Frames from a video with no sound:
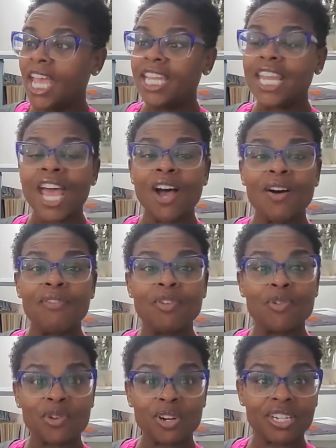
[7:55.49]
Now, of
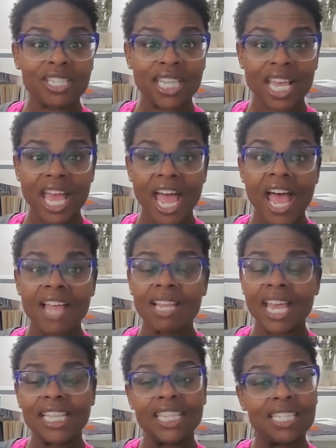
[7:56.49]
course,
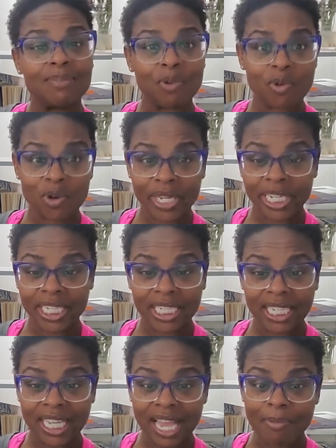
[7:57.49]
at this point,
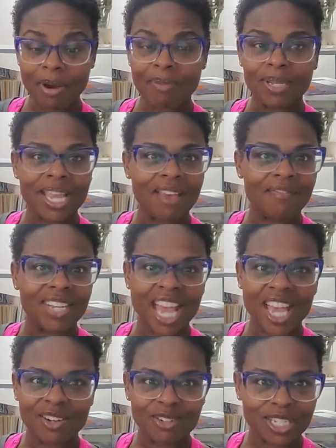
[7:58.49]
I probably have
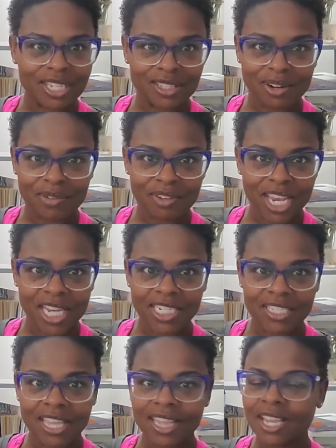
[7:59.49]
9 or 10
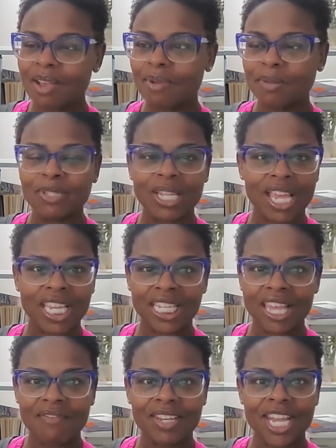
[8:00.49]
certifications. I think I'm up to like
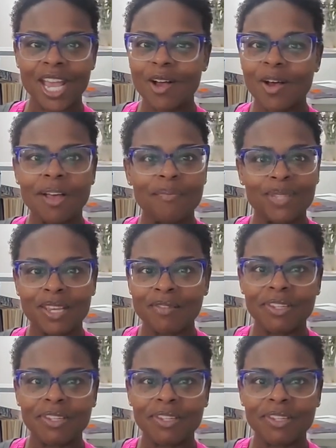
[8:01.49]
11 now. I'm definitely a